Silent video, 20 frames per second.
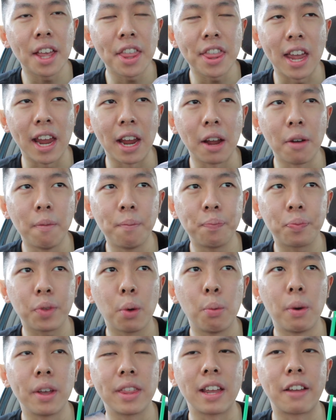thing
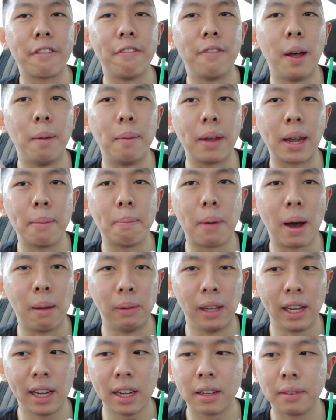with like filming in
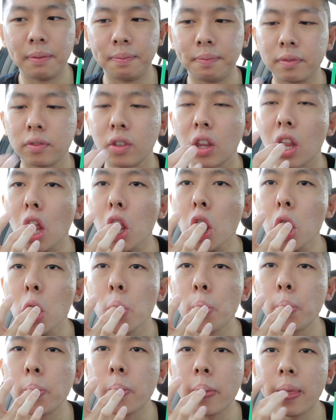public.
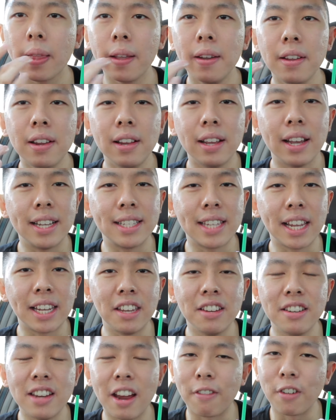It's
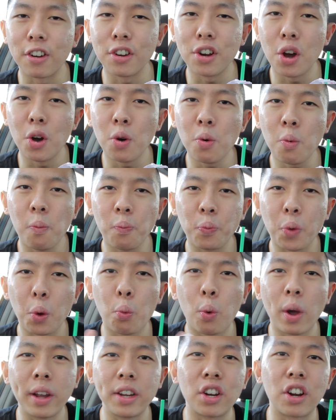like you never know
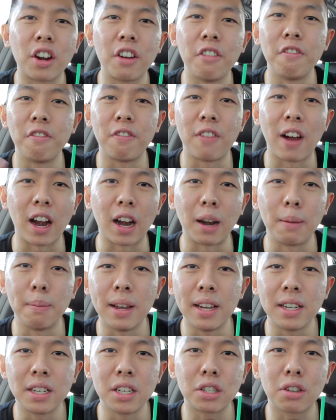what your
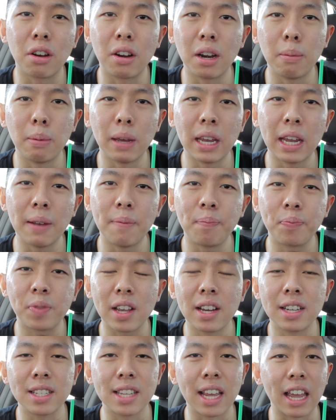environment is going to be,
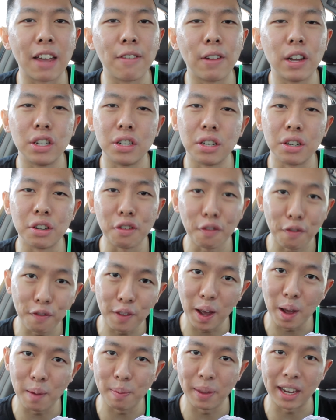because like if I do
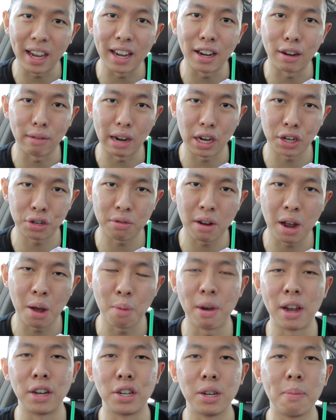film like in a
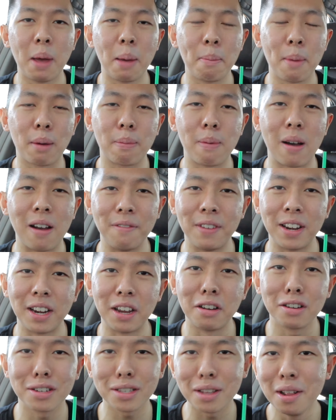restaurant when I do my mukbang
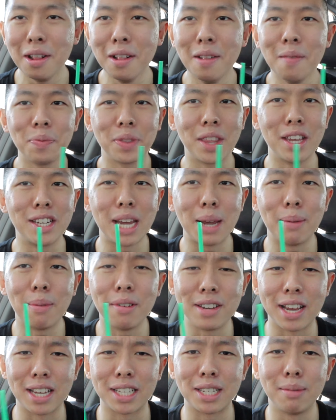videos, the
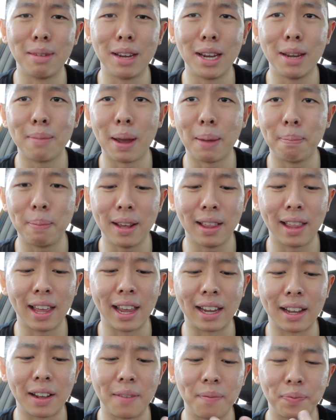table next to me might be
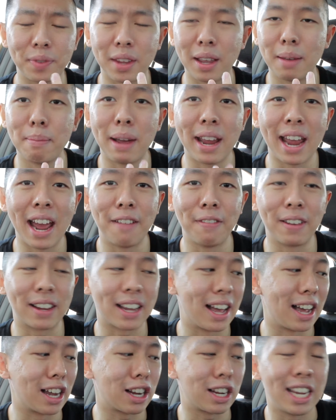like, might have
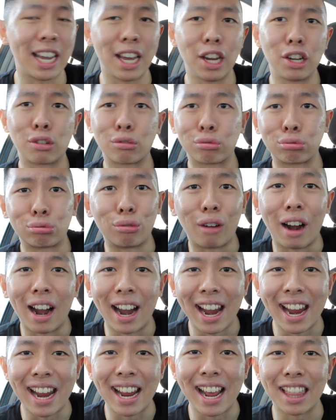like a kid
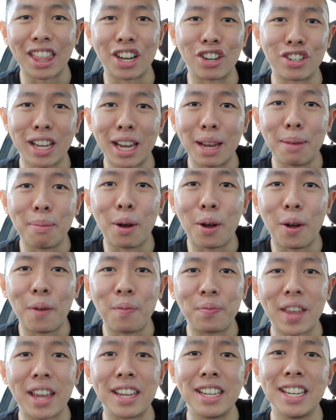crying at their
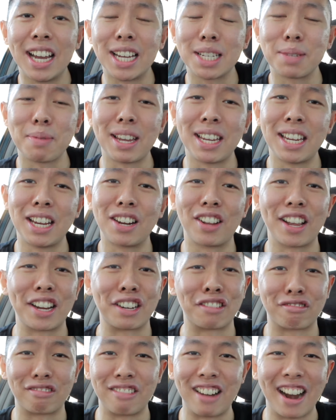table, and you guys might hear
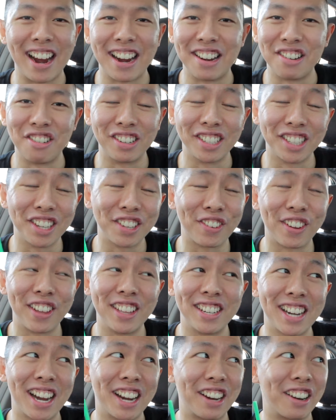like crying noises for
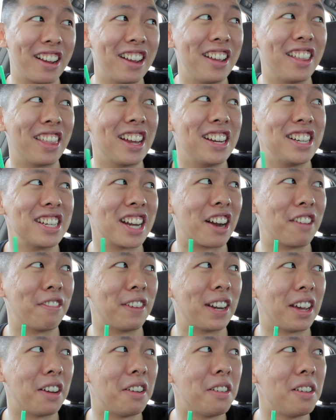the entire
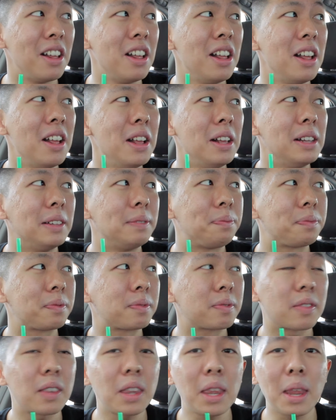video.
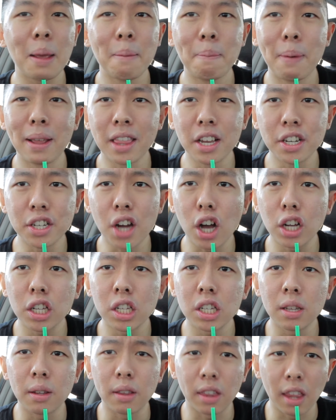But the dog
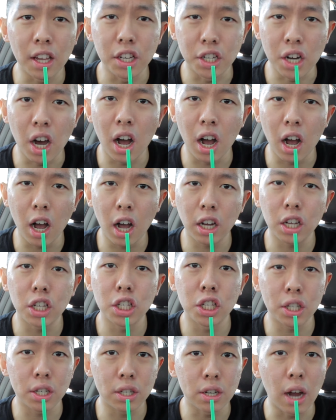
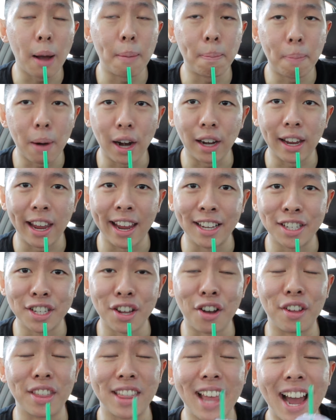stopped barking,
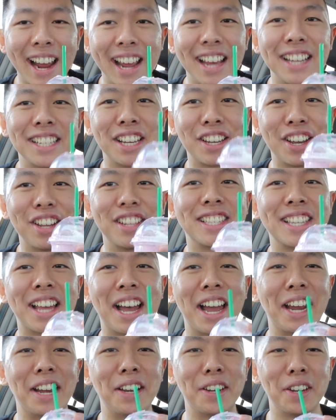so that is a good
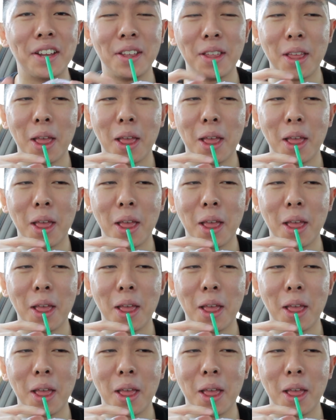sign.